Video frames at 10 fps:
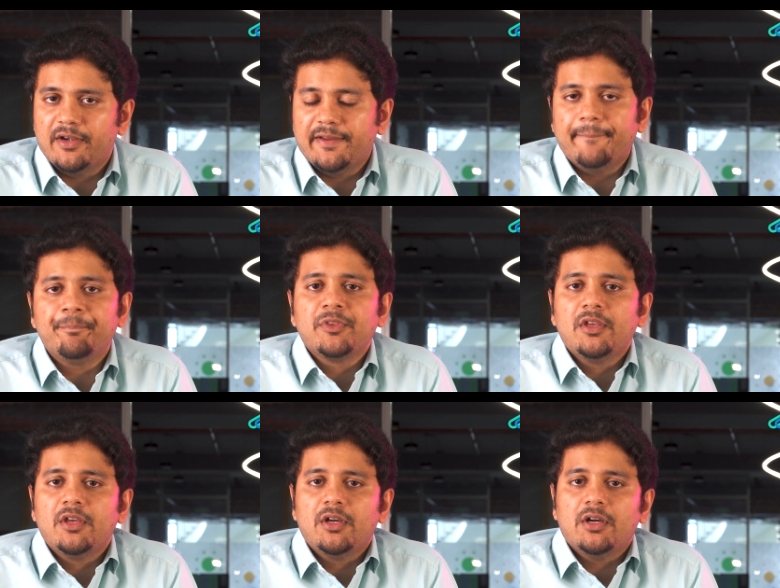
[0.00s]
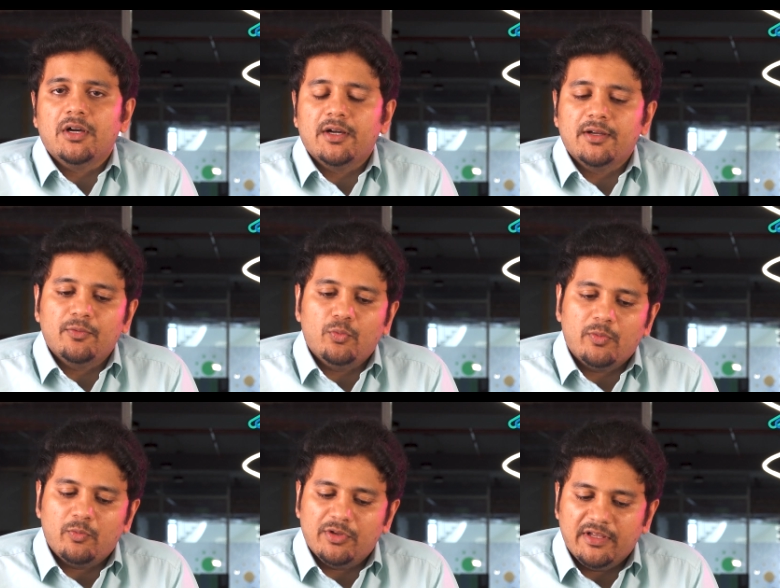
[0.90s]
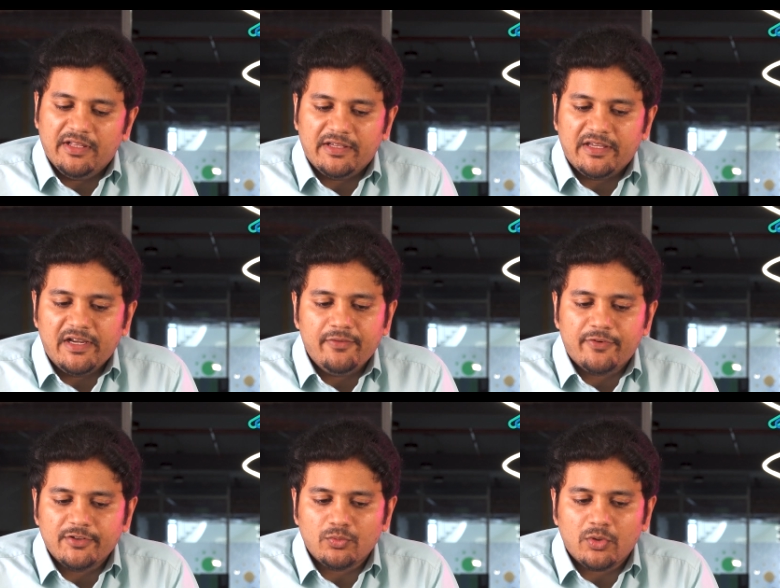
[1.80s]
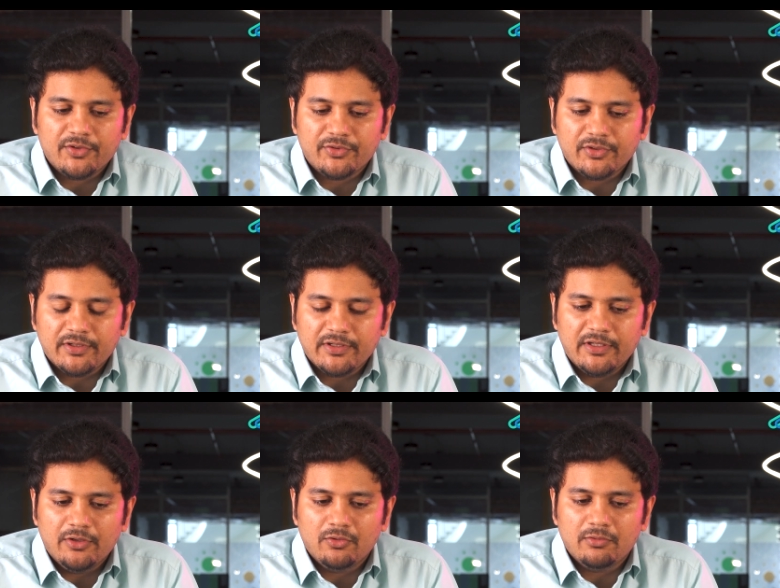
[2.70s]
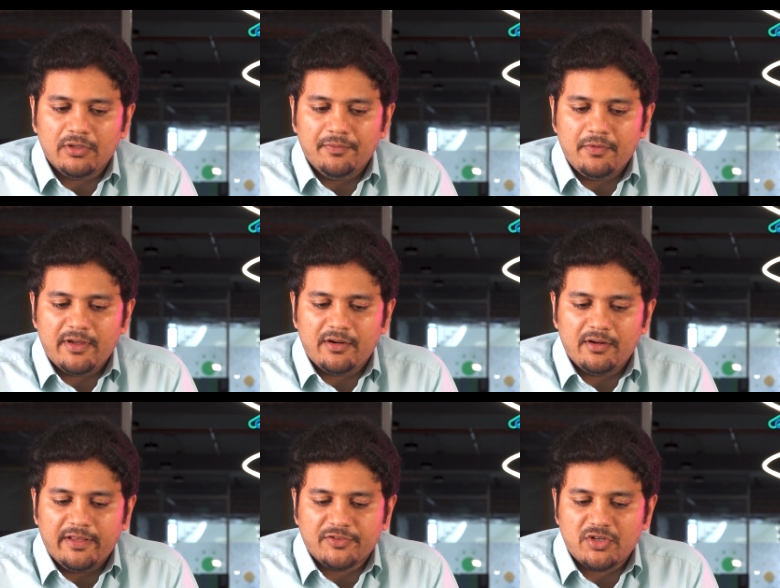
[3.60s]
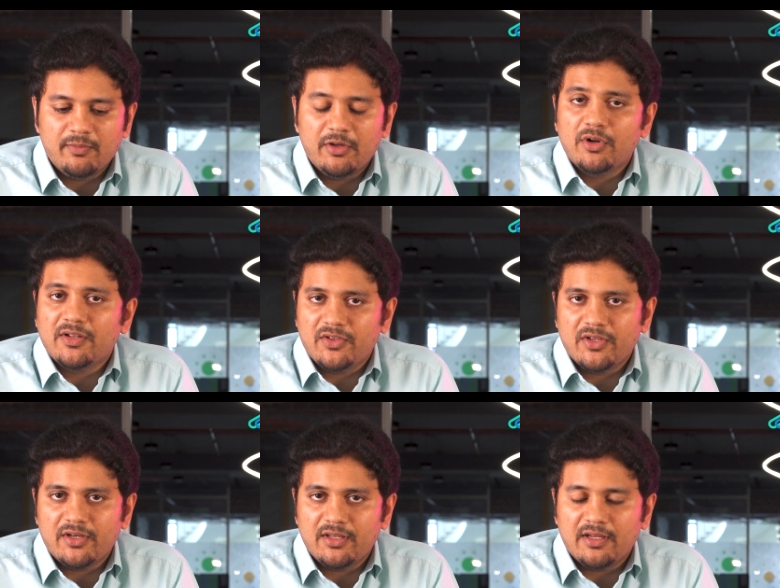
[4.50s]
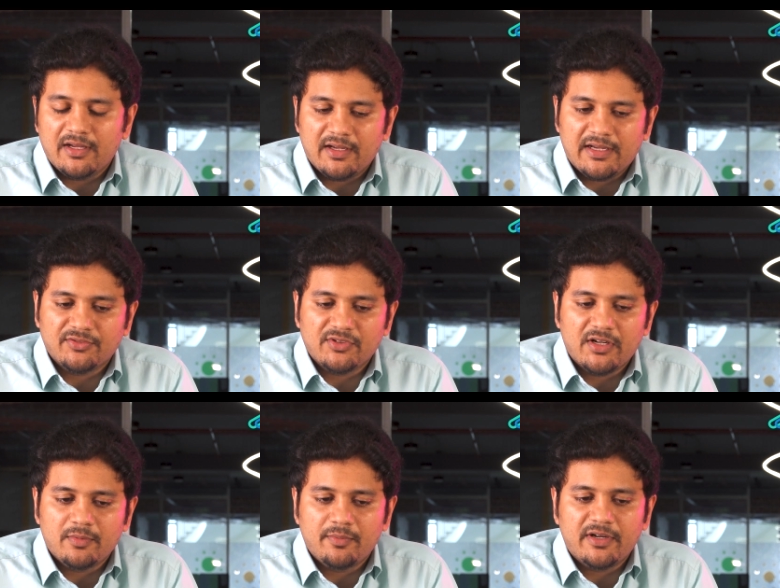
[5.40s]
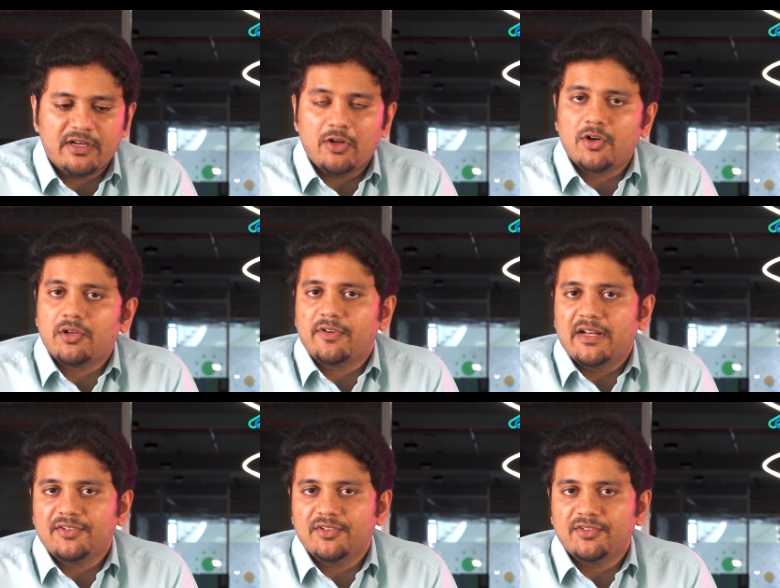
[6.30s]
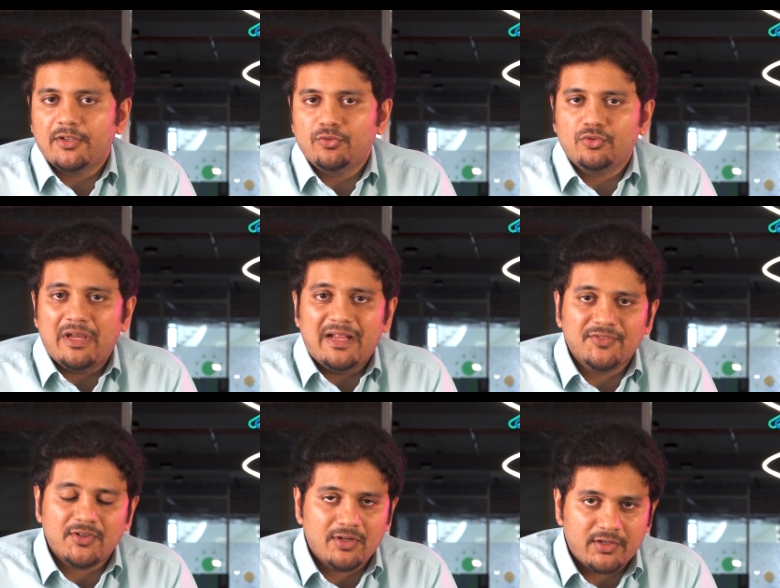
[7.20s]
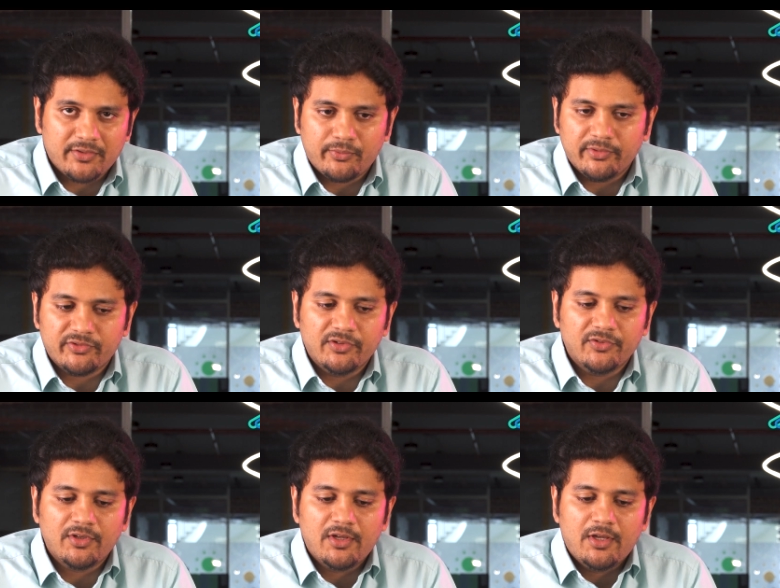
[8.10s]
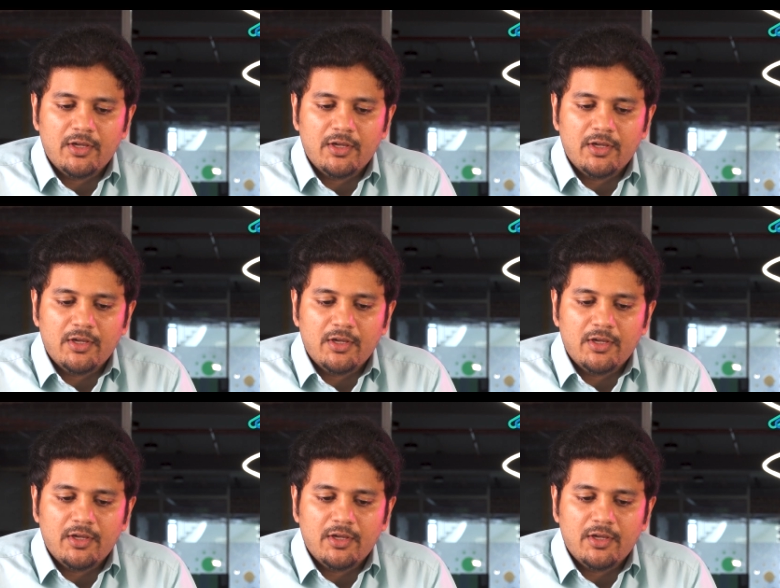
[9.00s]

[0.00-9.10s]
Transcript: India. What, the key difference was you know, uh, we were extremely good at theory. Uh, I still remember in a lot of classes, I used to answer a lot of questions.